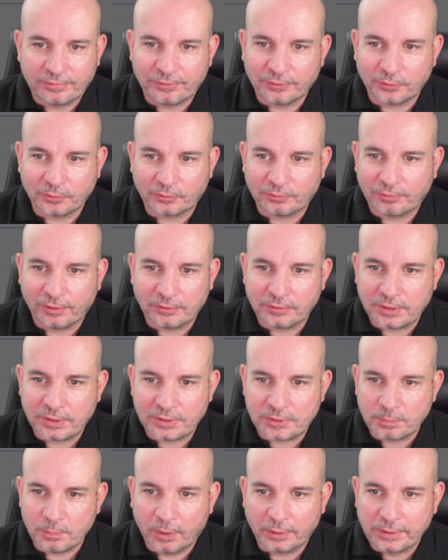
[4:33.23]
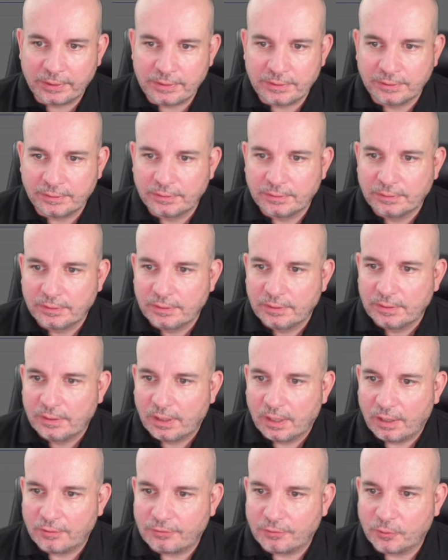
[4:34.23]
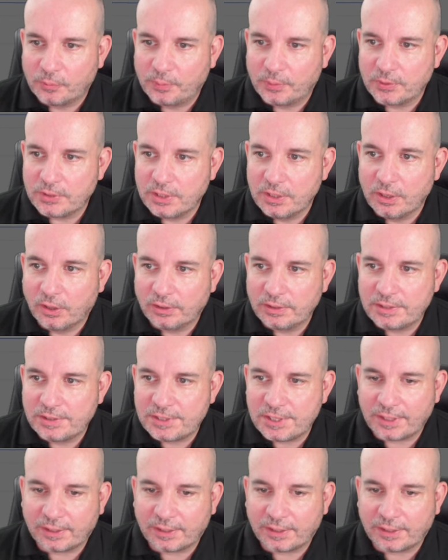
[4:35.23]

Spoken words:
Ford Focus money. 4.9